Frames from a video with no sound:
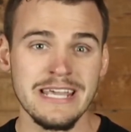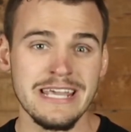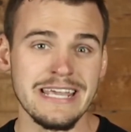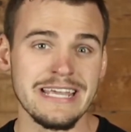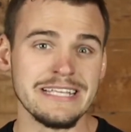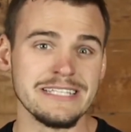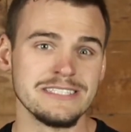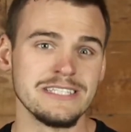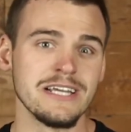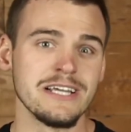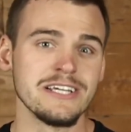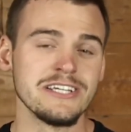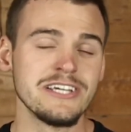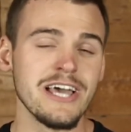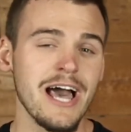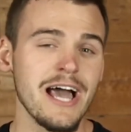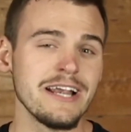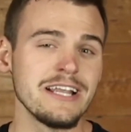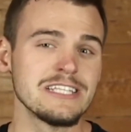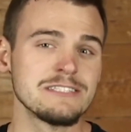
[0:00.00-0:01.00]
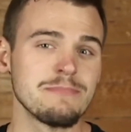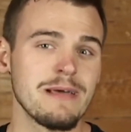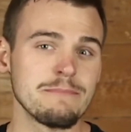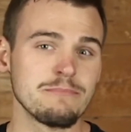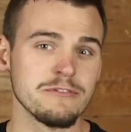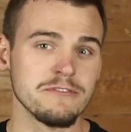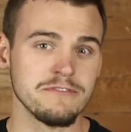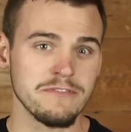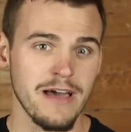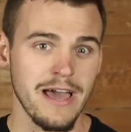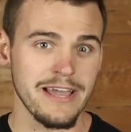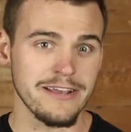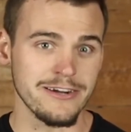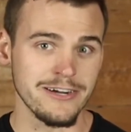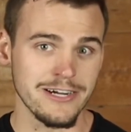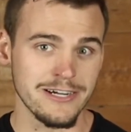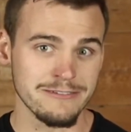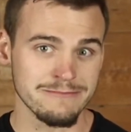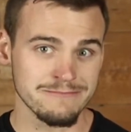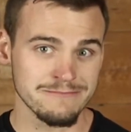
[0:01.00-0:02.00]
is that God is my
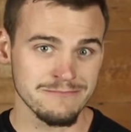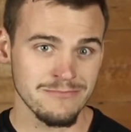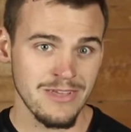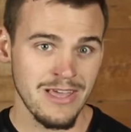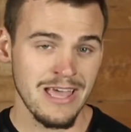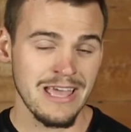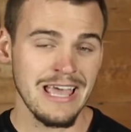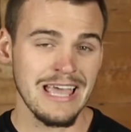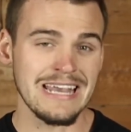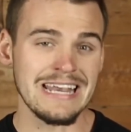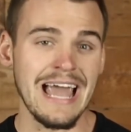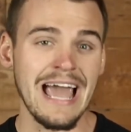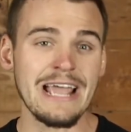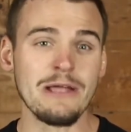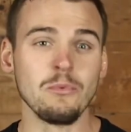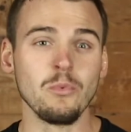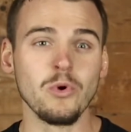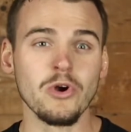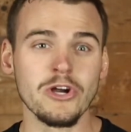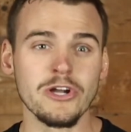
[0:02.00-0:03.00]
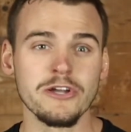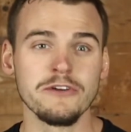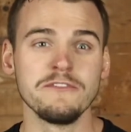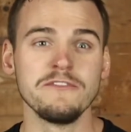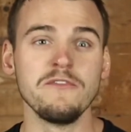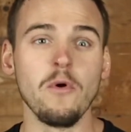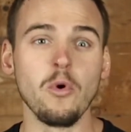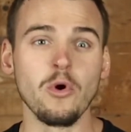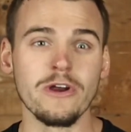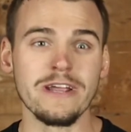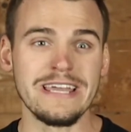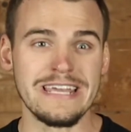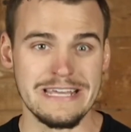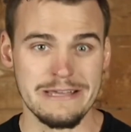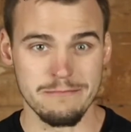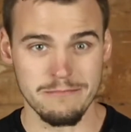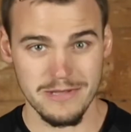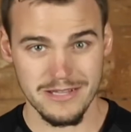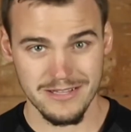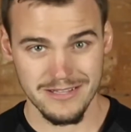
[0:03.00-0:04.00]
provider, and I work for
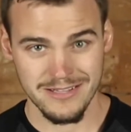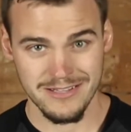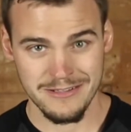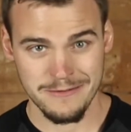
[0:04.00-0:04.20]
Him.